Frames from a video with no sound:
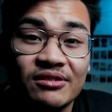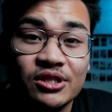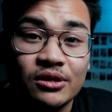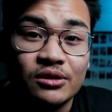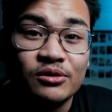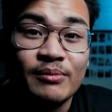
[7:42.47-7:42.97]

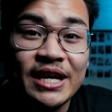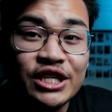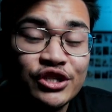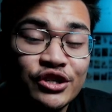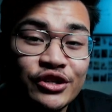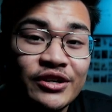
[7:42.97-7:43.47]
So make
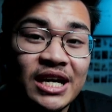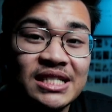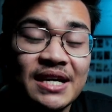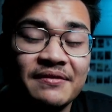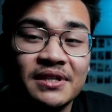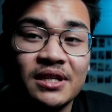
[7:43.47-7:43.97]
sure you guys
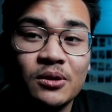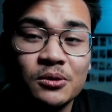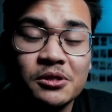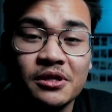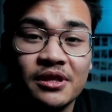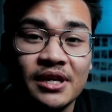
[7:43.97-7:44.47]
have an
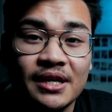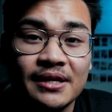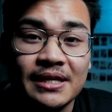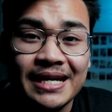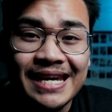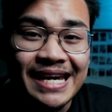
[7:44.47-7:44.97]
ultra thin